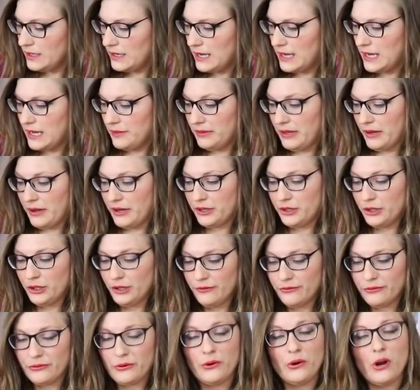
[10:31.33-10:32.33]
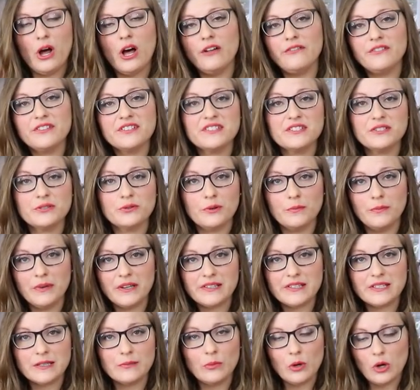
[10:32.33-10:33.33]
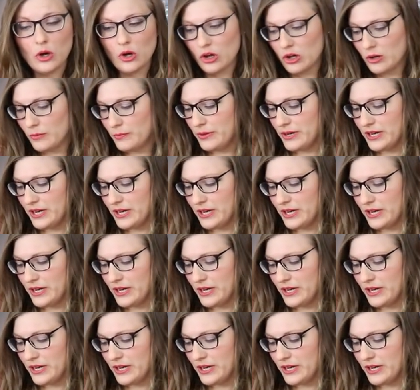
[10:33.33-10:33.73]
Now I could have thrown all of this into a mixing bowl,